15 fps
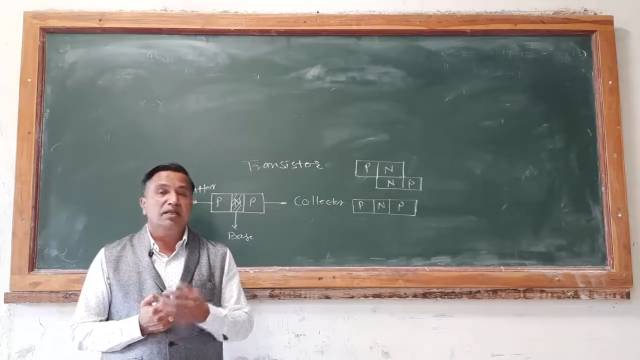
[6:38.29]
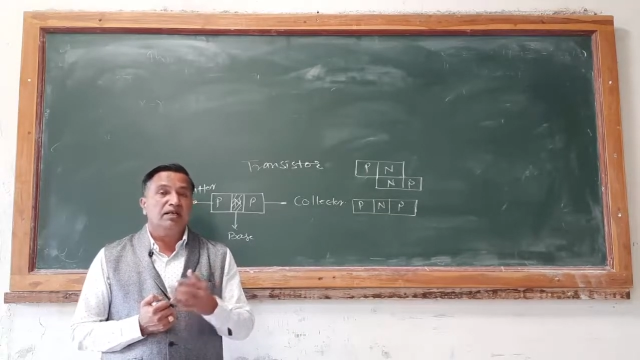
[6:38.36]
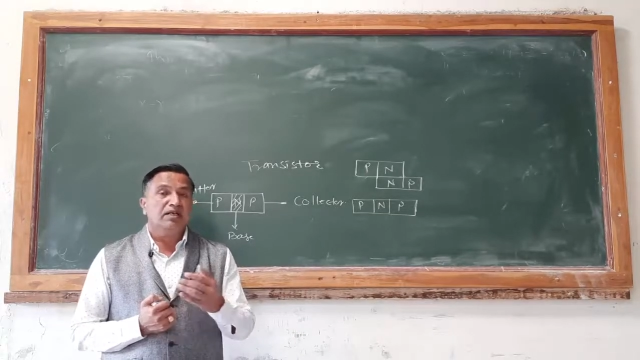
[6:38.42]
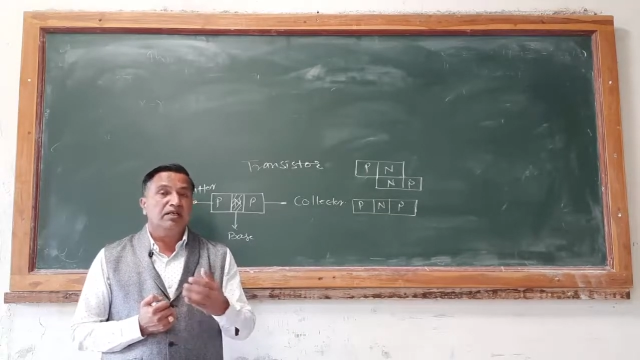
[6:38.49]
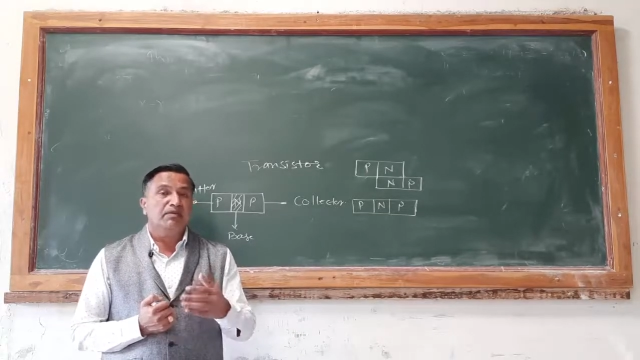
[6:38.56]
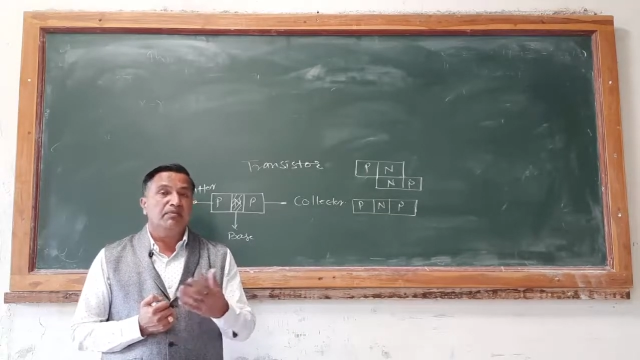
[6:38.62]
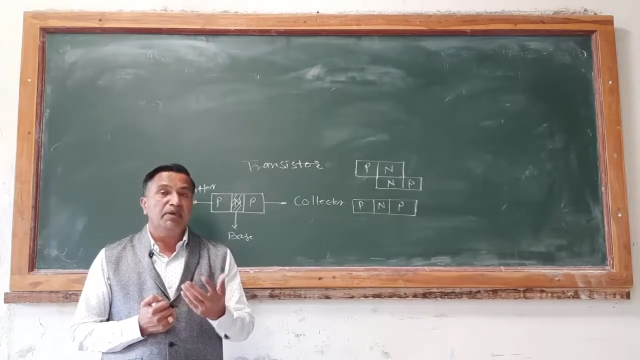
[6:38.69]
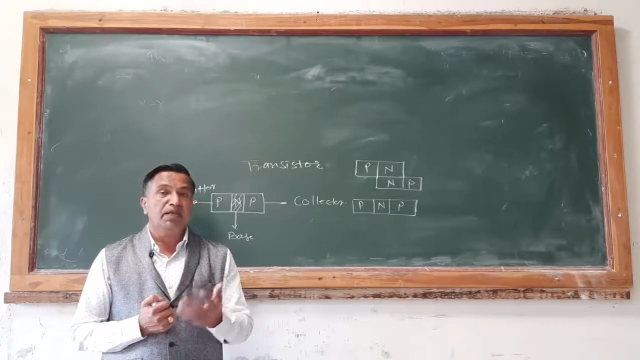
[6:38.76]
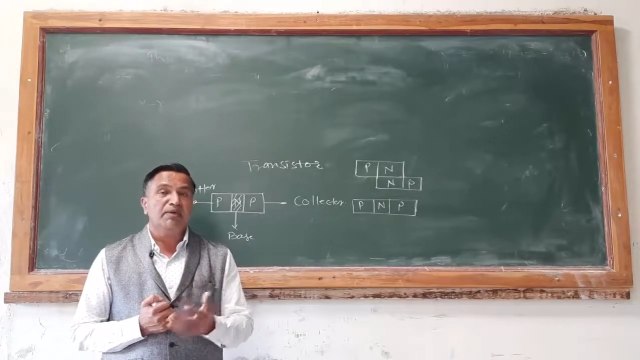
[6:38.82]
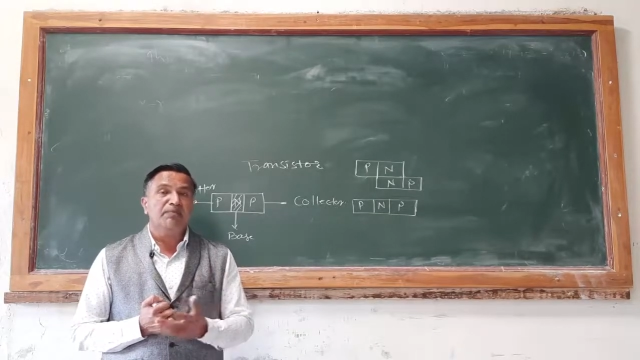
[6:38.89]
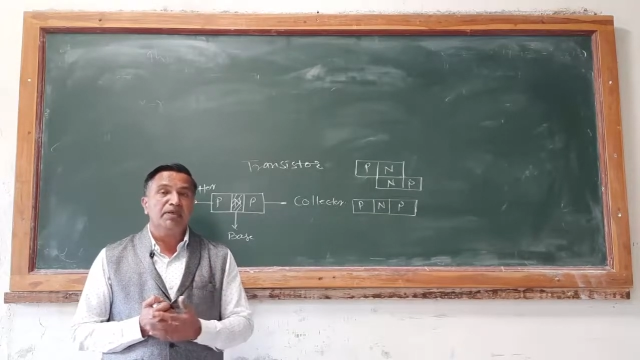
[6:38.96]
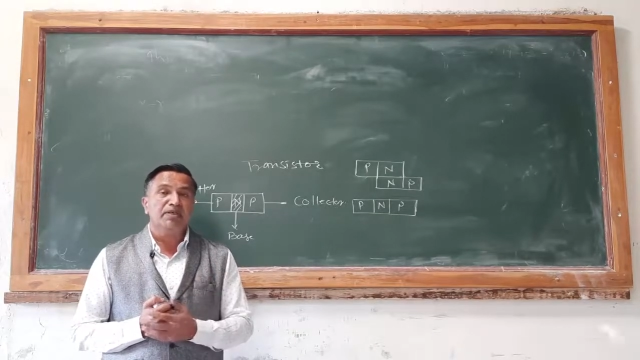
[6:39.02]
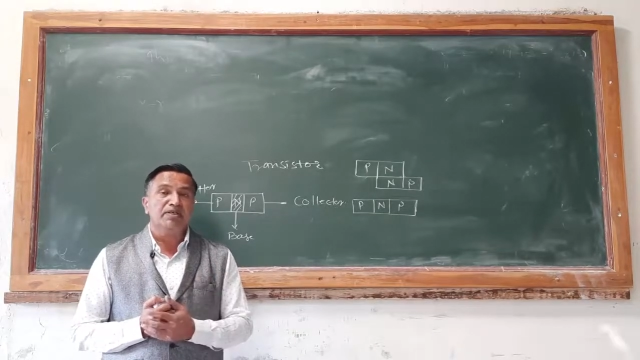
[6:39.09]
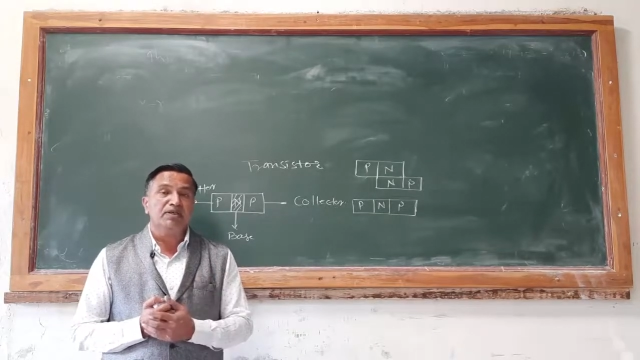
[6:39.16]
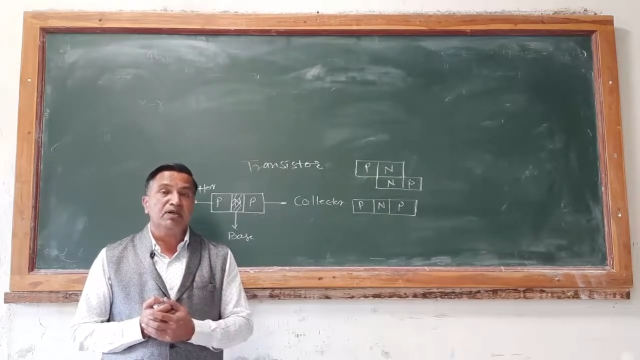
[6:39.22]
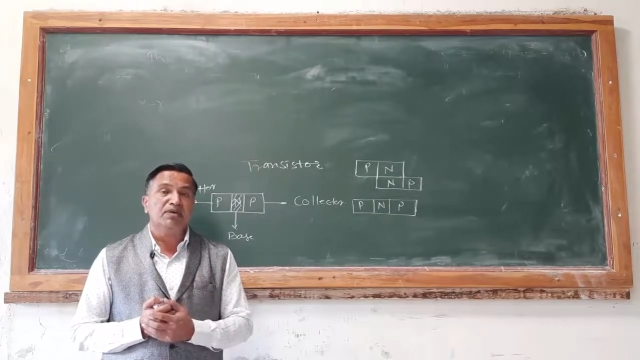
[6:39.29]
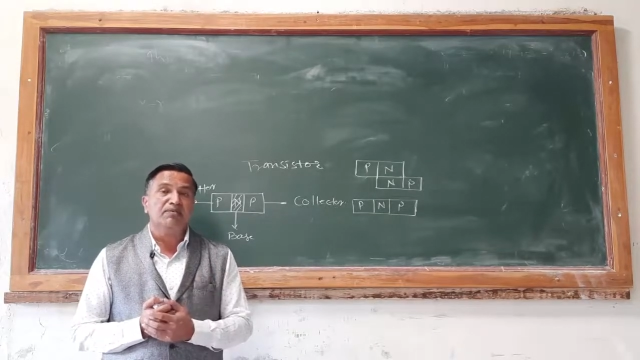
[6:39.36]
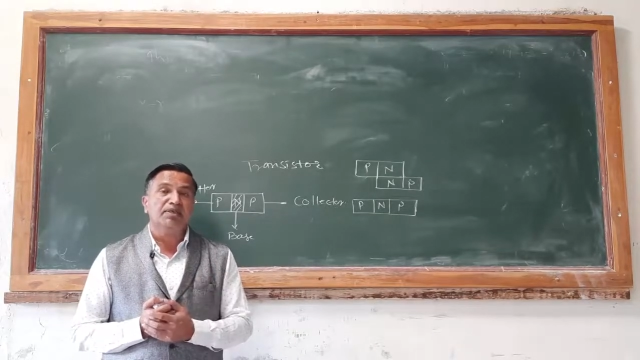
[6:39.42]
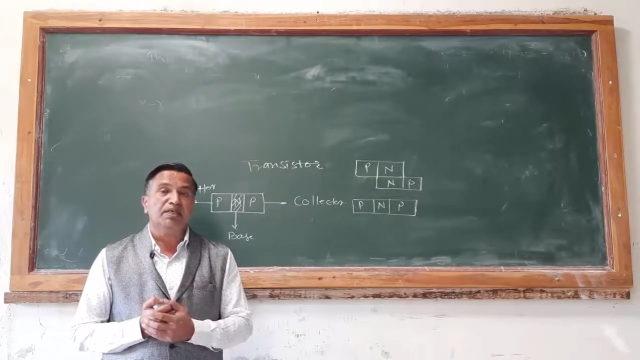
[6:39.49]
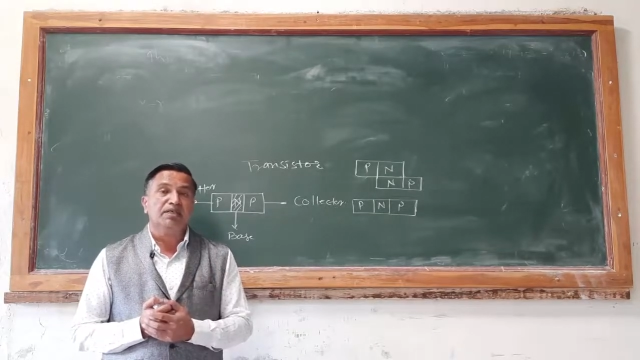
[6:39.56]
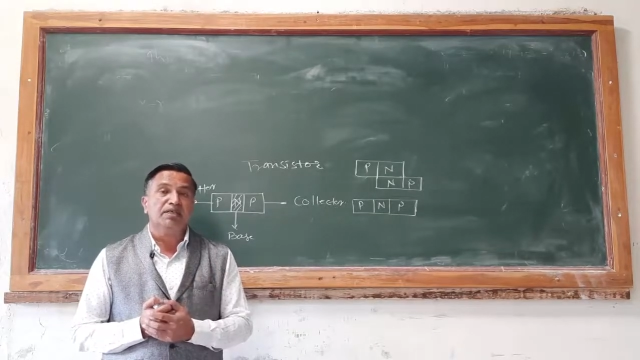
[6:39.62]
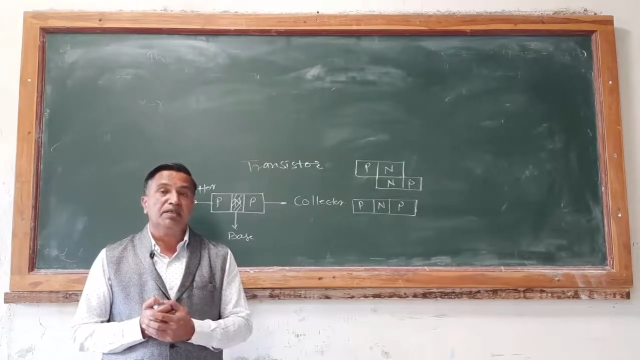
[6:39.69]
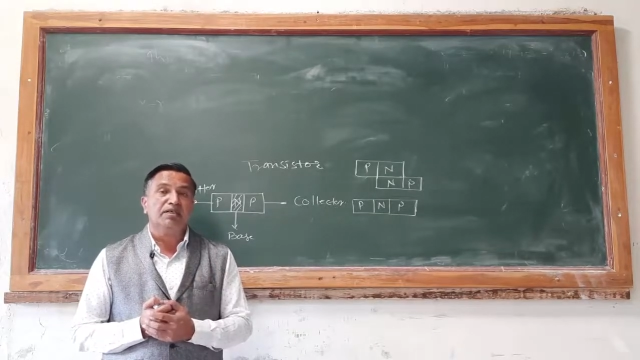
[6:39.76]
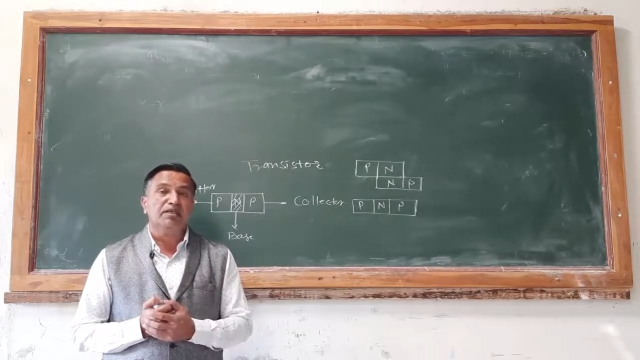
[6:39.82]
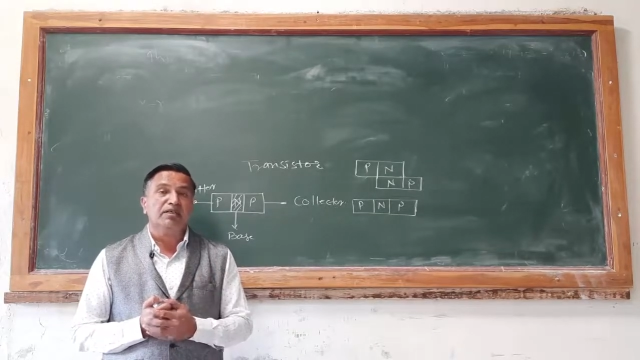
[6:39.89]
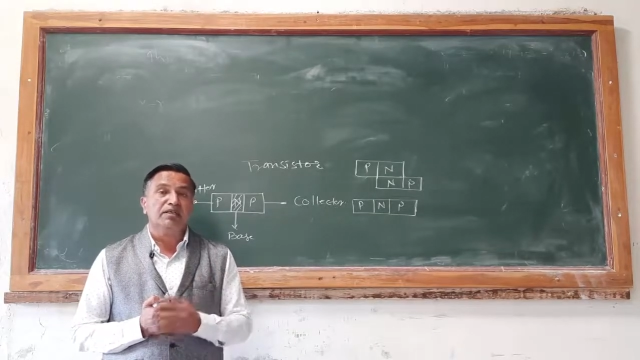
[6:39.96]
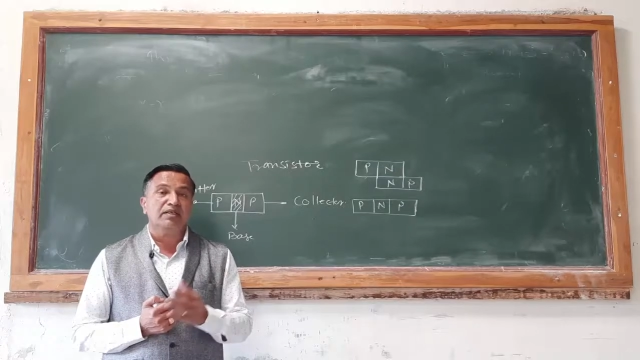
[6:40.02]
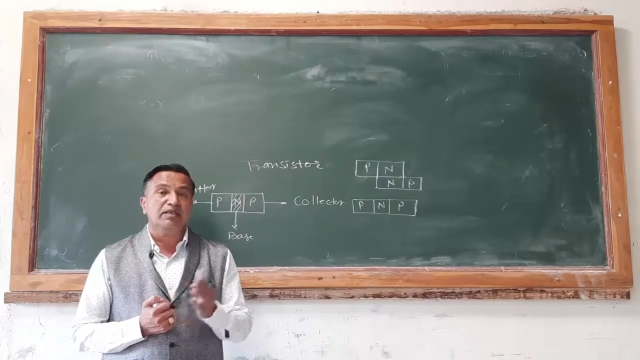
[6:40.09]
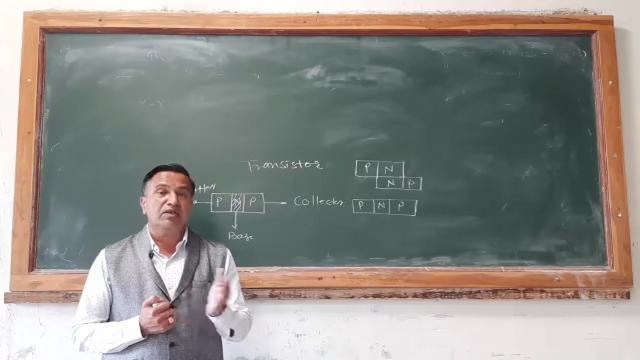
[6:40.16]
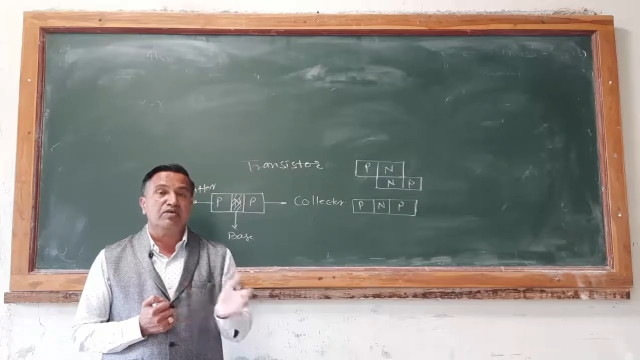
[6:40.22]
and the main function of the collector
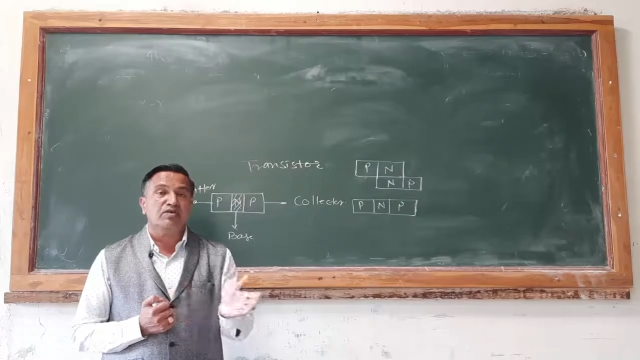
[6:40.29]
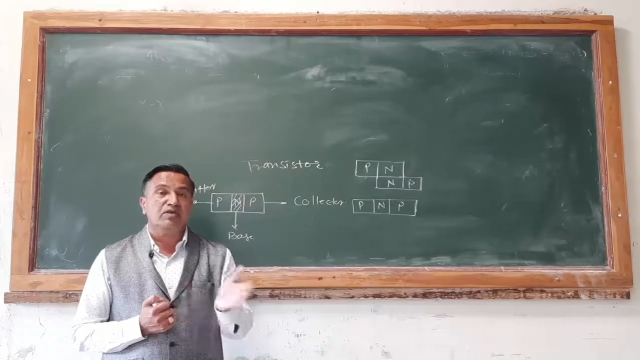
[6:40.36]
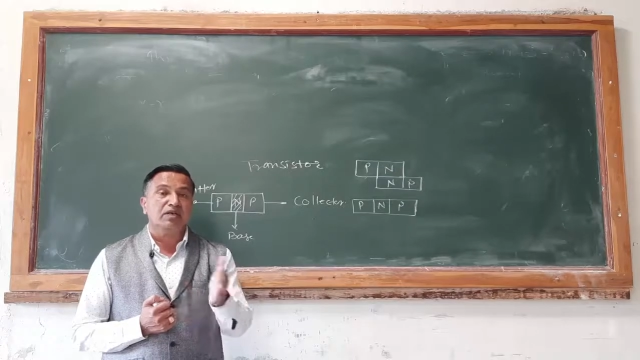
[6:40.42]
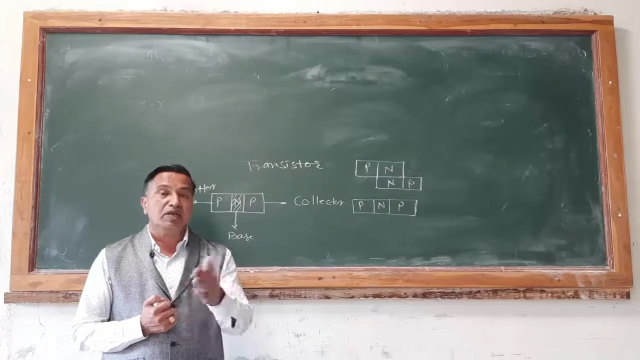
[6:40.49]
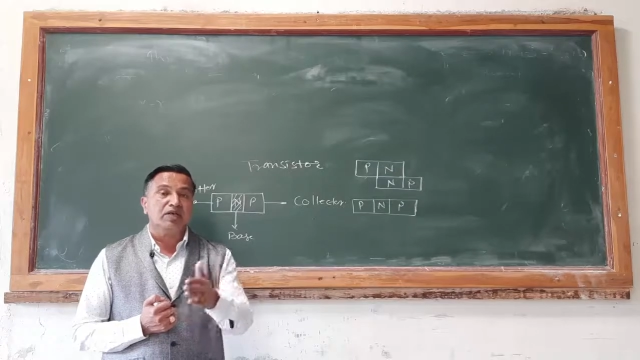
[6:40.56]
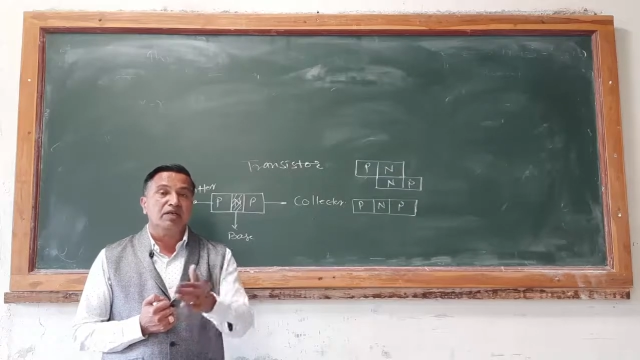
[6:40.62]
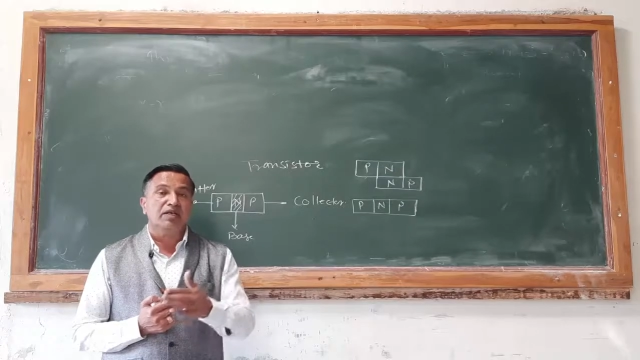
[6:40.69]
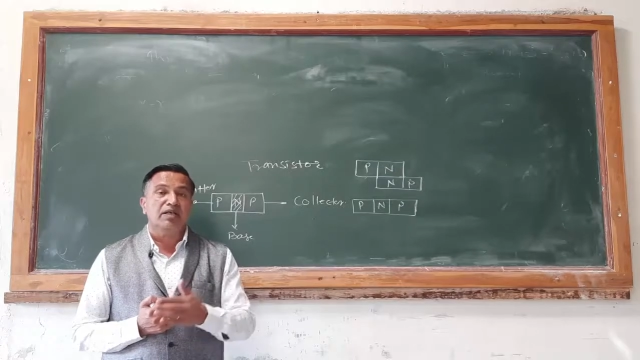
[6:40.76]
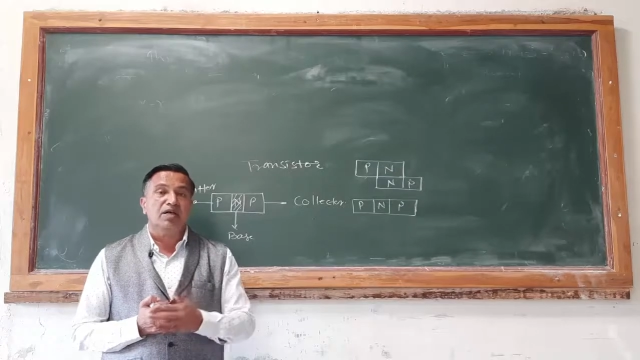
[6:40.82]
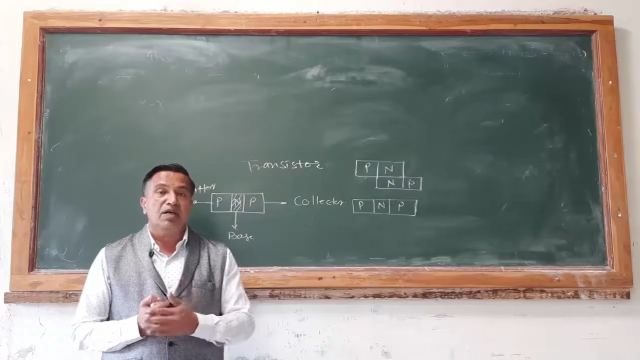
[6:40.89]
is to collect